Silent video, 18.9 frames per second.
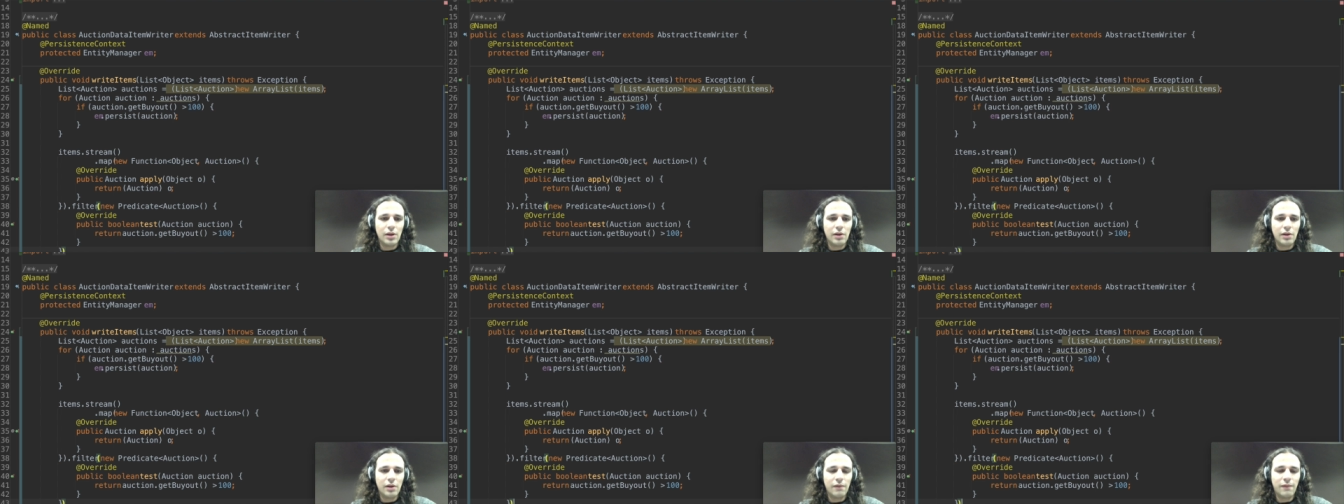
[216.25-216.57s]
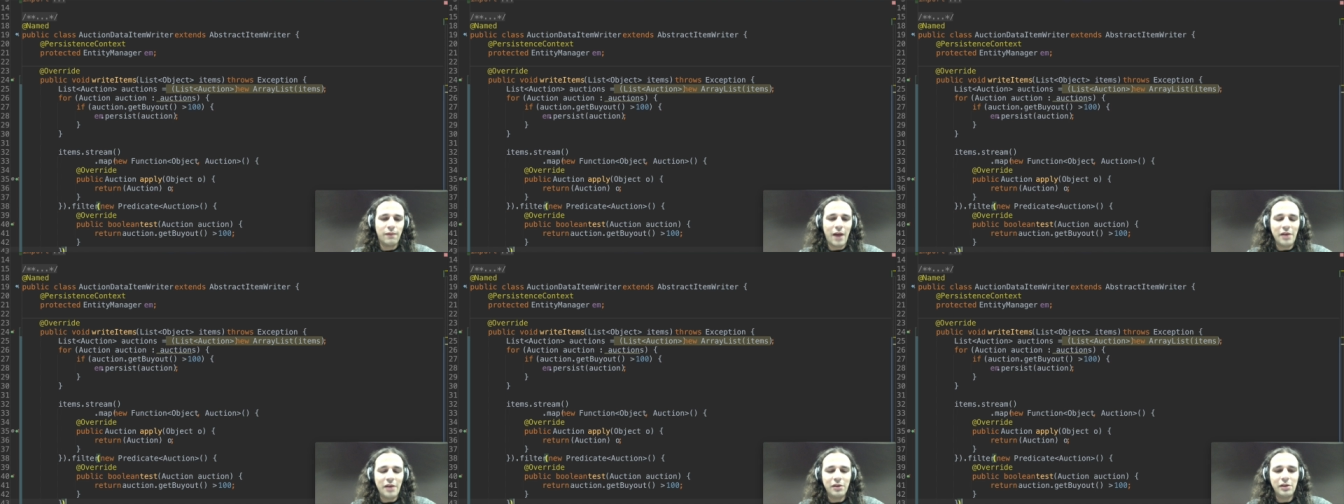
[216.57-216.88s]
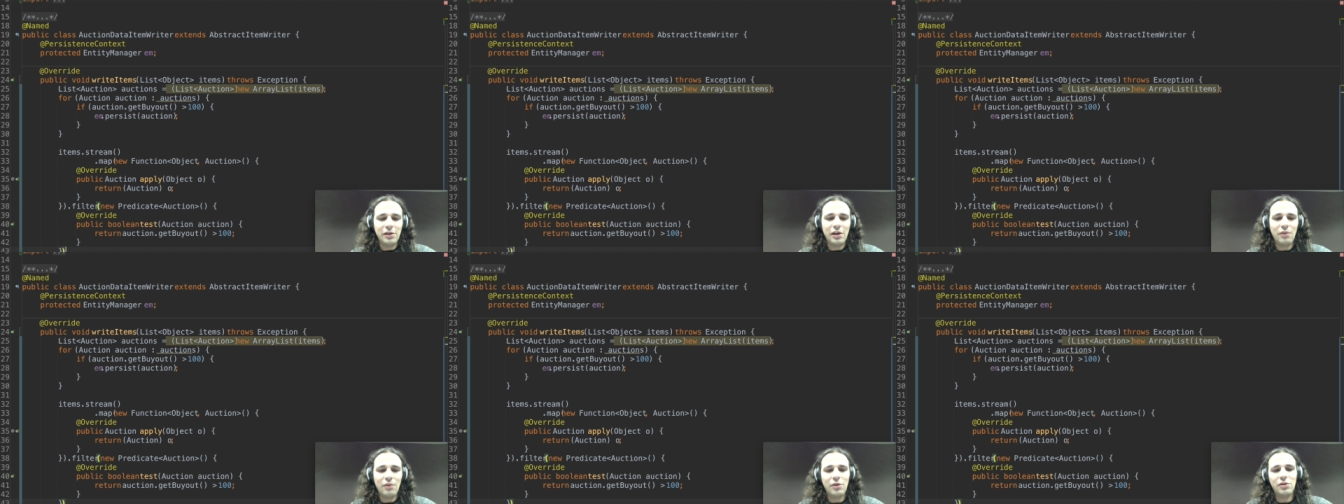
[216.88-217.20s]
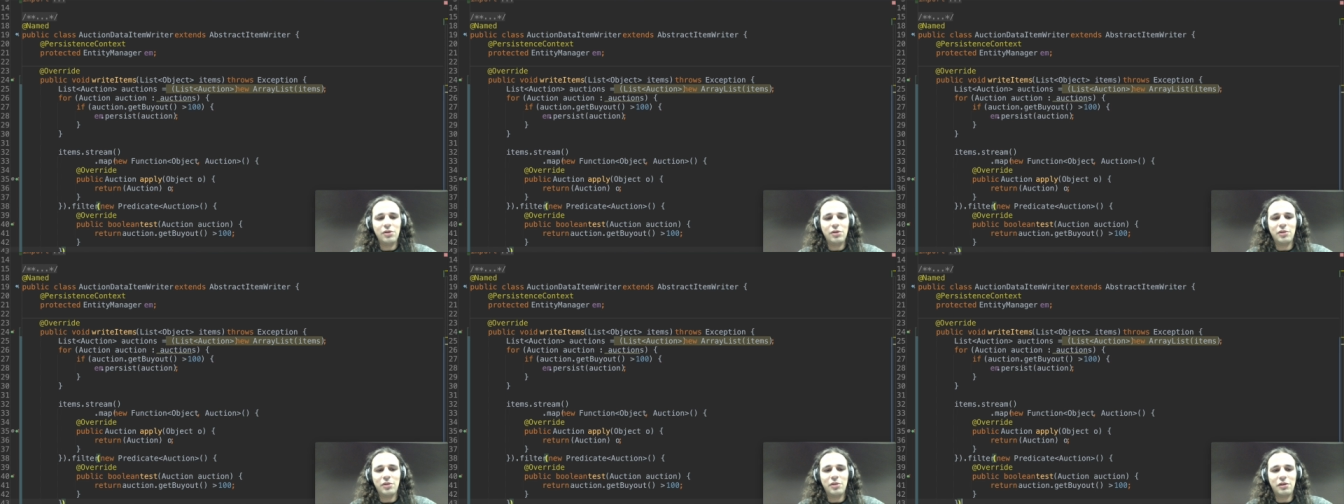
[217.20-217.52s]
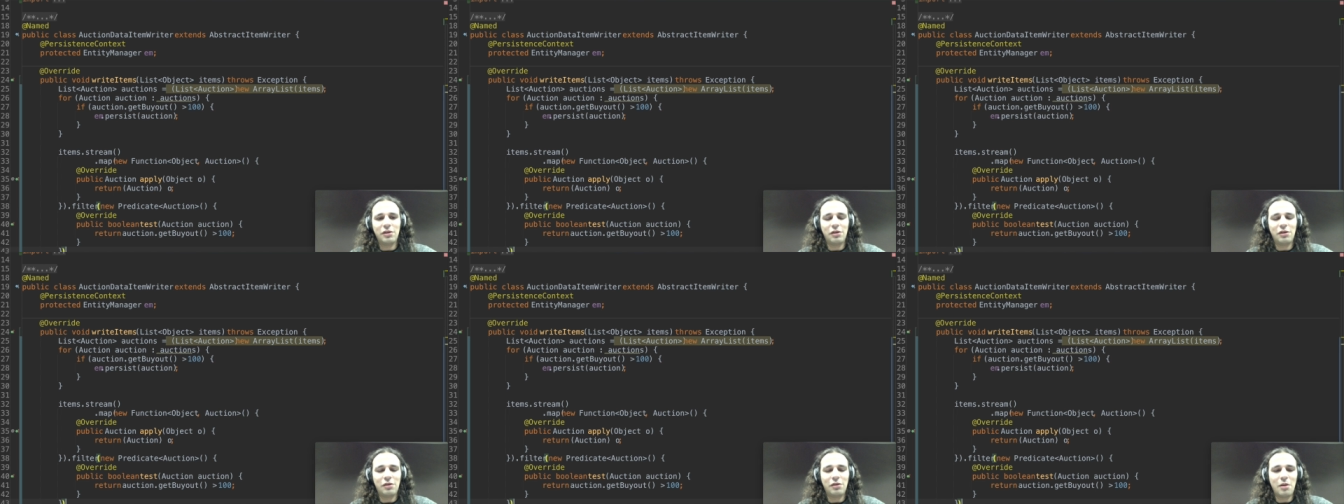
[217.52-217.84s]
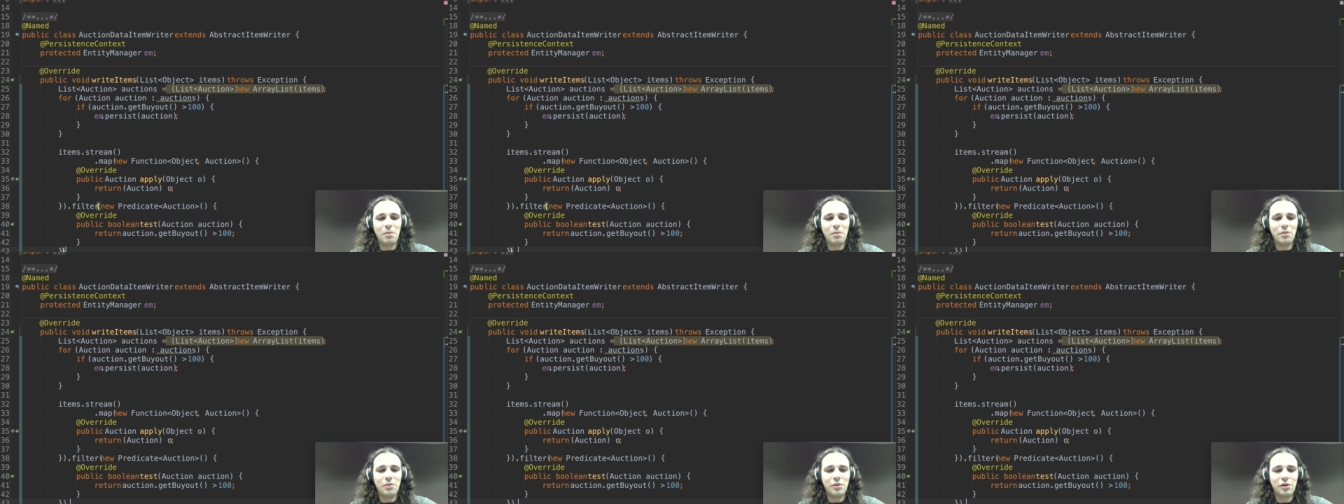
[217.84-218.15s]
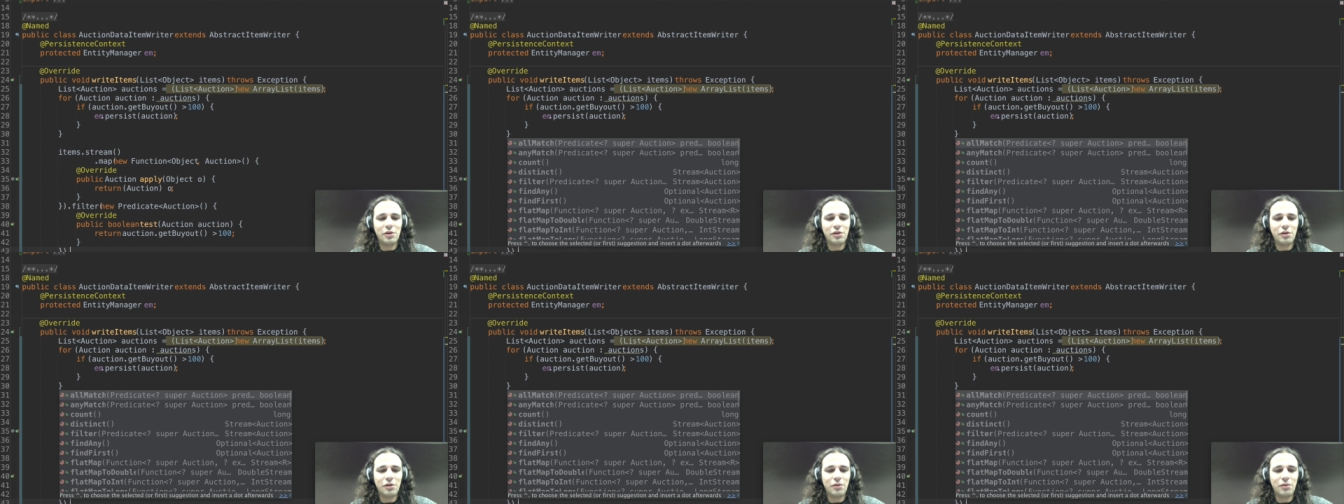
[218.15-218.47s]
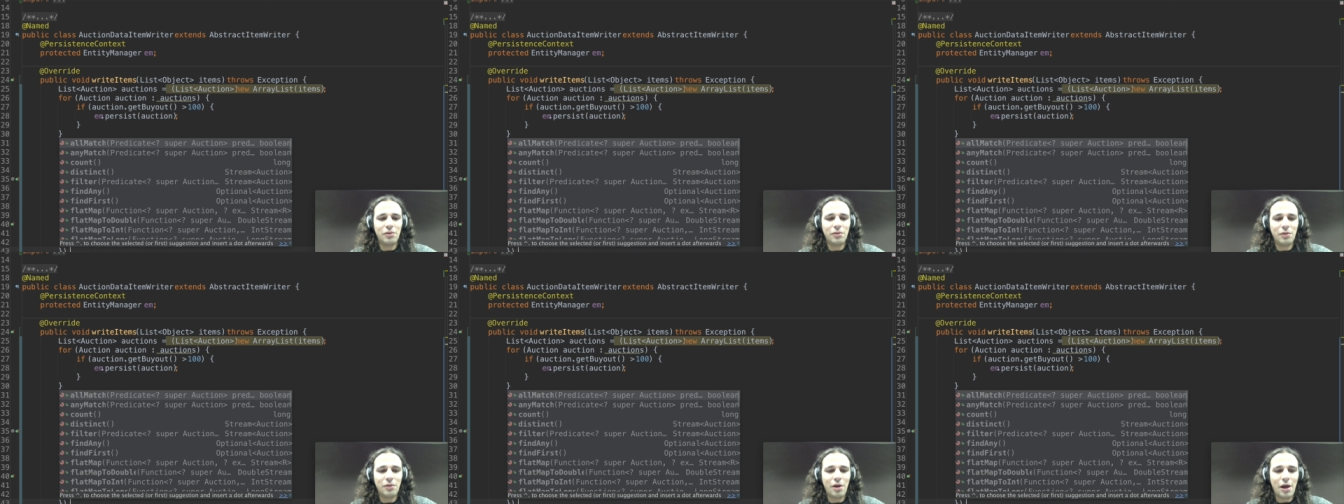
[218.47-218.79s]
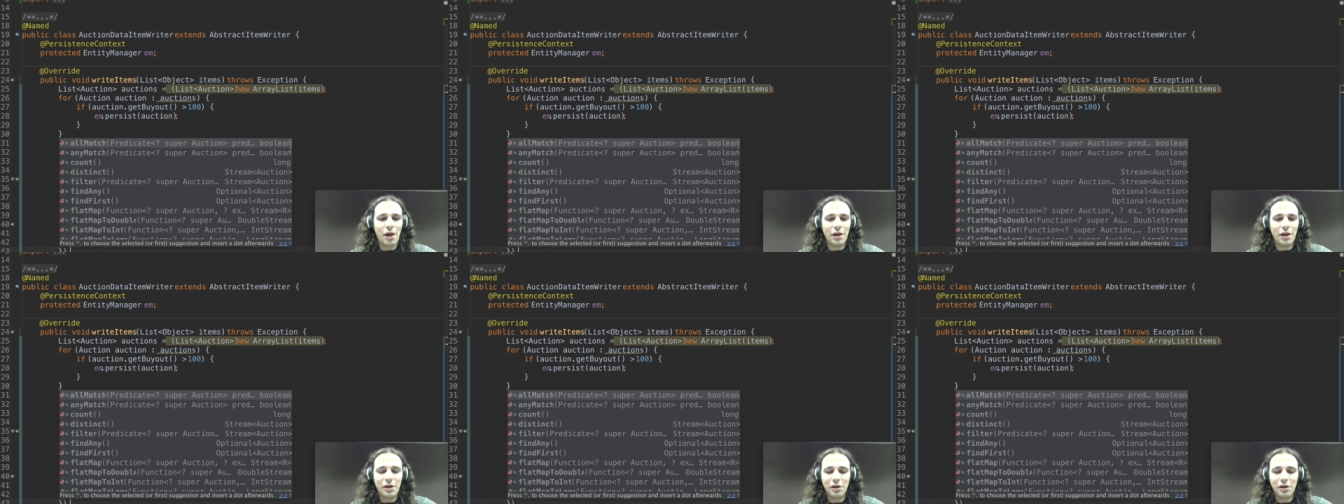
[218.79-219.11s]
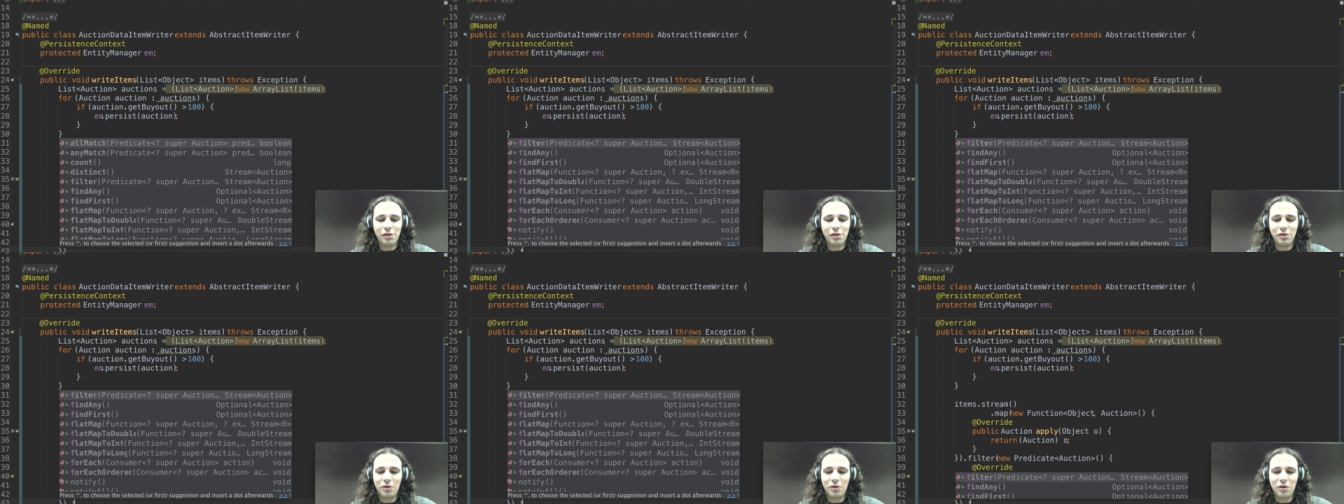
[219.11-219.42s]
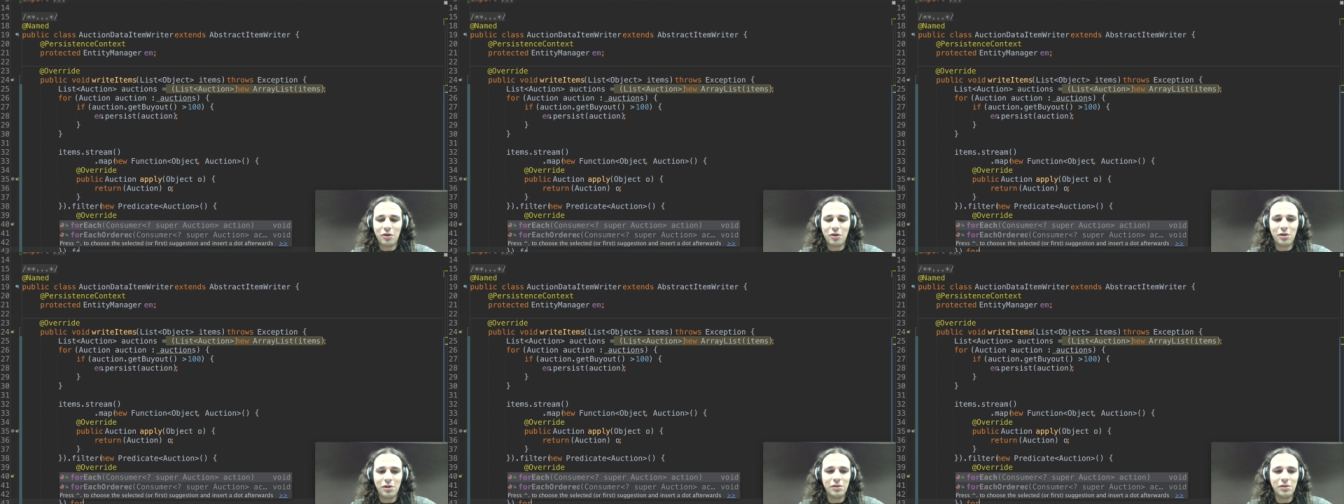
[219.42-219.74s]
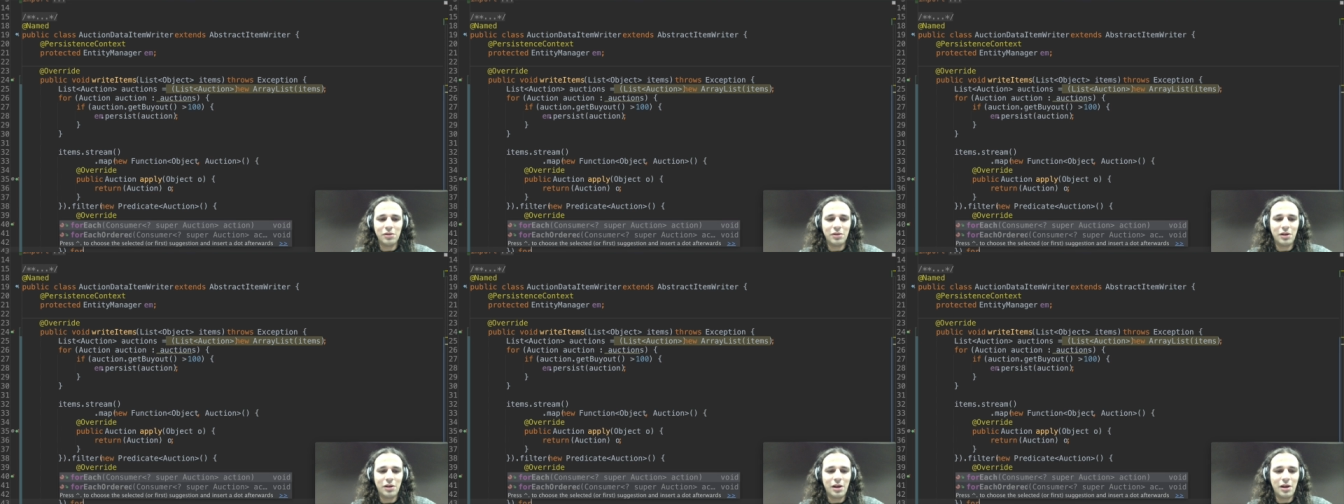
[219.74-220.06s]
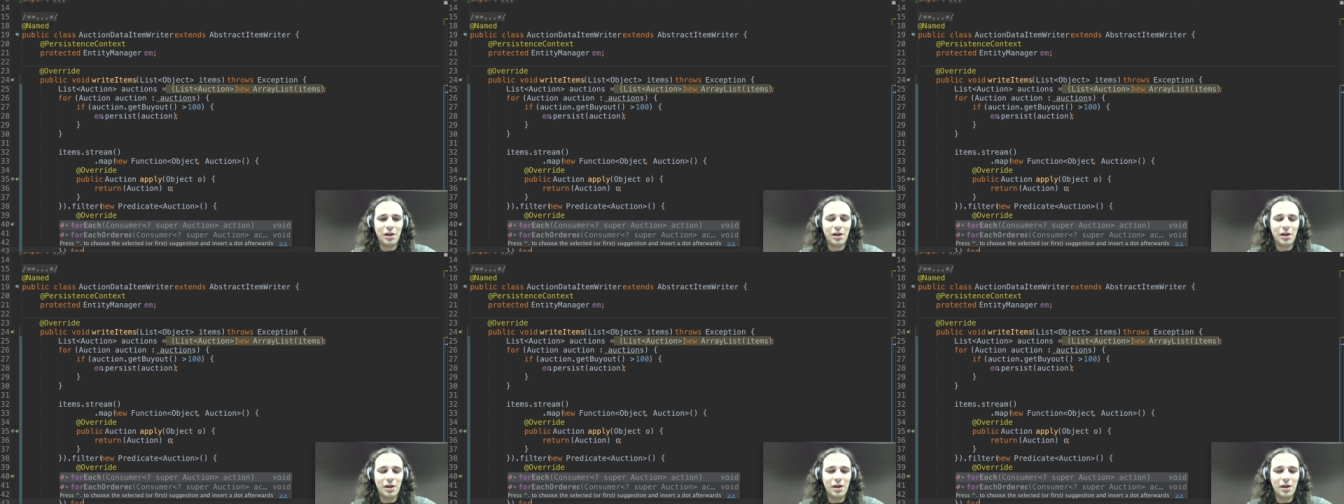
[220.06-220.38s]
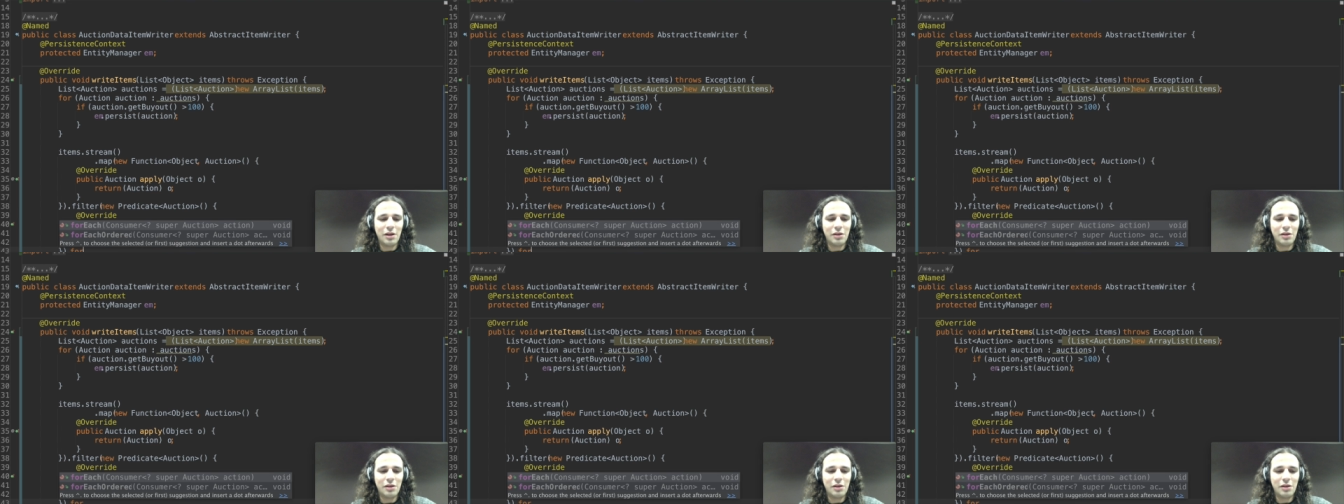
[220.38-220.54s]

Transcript: Finally, I want to persist them, so I can also call uh,